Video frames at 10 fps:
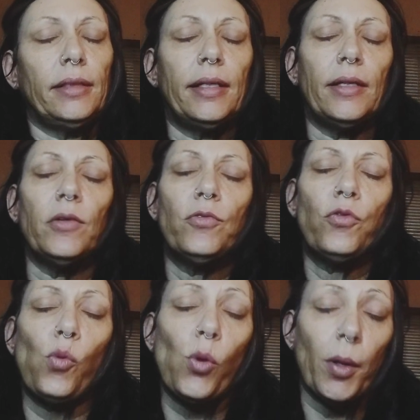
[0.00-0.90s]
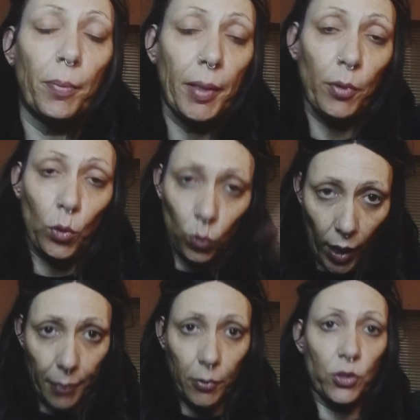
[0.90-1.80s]
give for people who
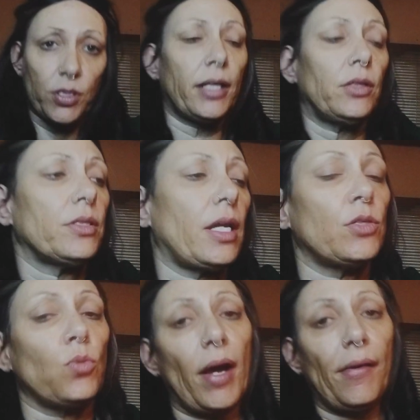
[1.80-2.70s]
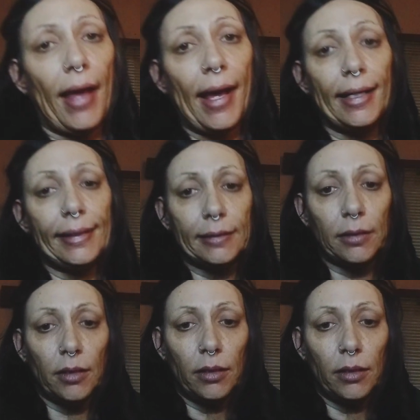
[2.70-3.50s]
ride motorcycles as well as